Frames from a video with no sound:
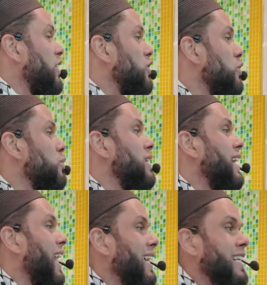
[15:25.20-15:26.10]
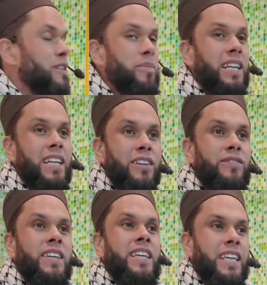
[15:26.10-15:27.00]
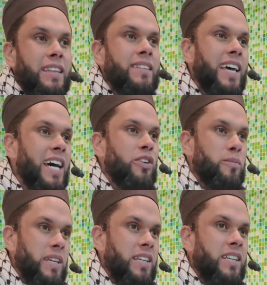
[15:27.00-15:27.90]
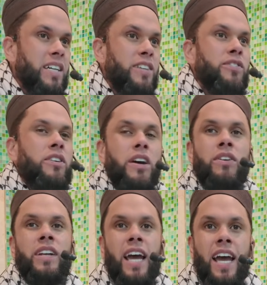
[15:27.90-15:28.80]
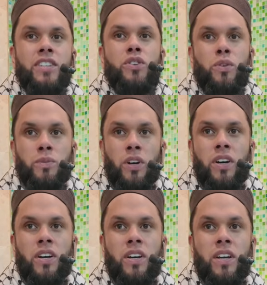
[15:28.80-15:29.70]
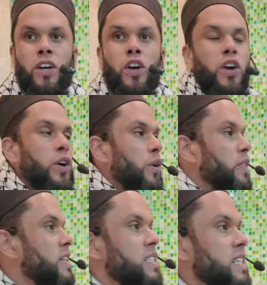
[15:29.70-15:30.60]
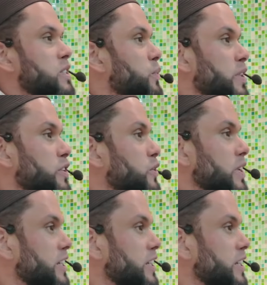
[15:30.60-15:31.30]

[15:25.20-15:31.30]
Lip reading: You would likely be living in the Haram area if you're going on Hajj or Umrah. This is whether you